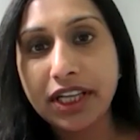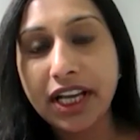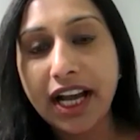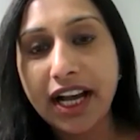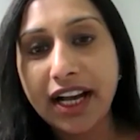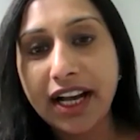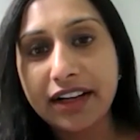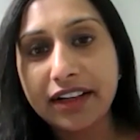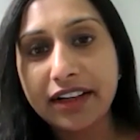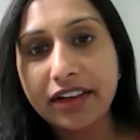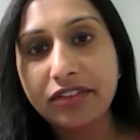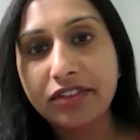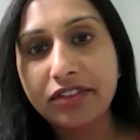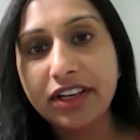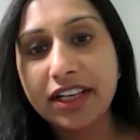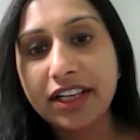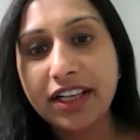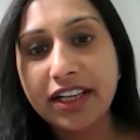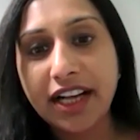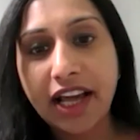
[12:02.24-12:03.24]
yeah,
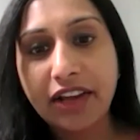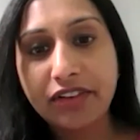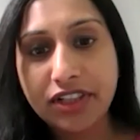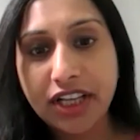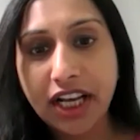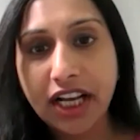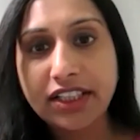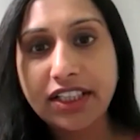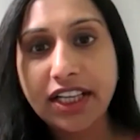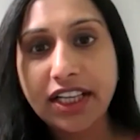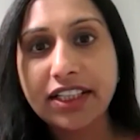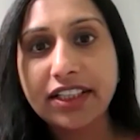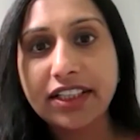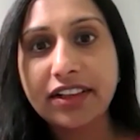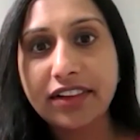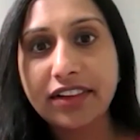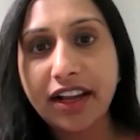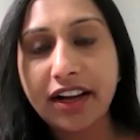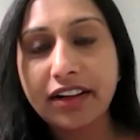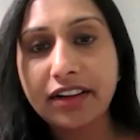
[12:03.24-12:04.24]
definitely lifestyle
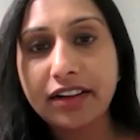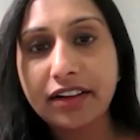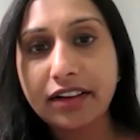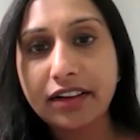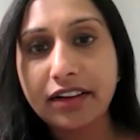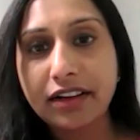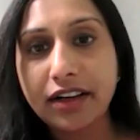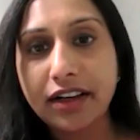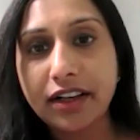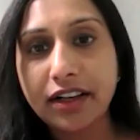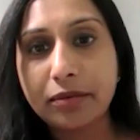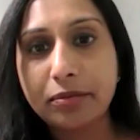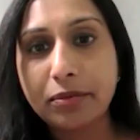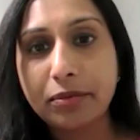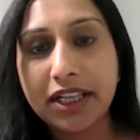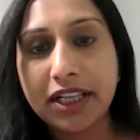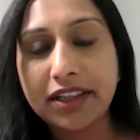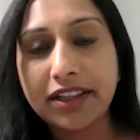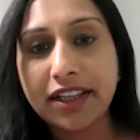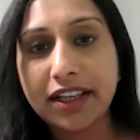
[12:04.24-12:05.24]
changes are the
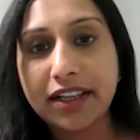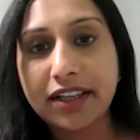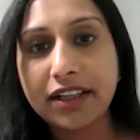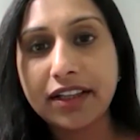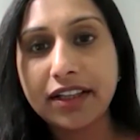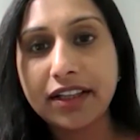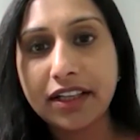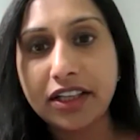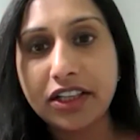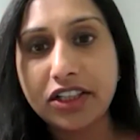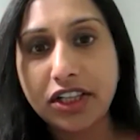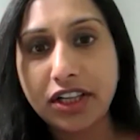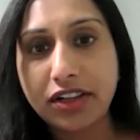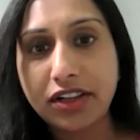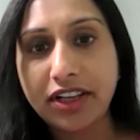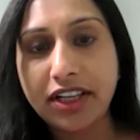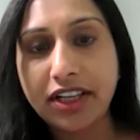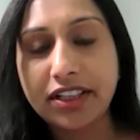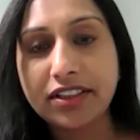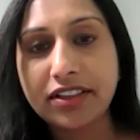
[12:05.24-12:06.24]
main thing in the initial
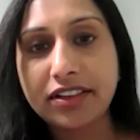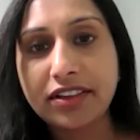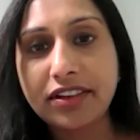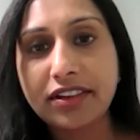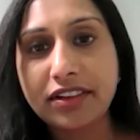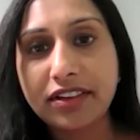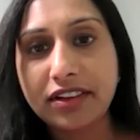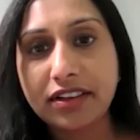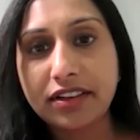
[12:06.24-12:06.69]
stages.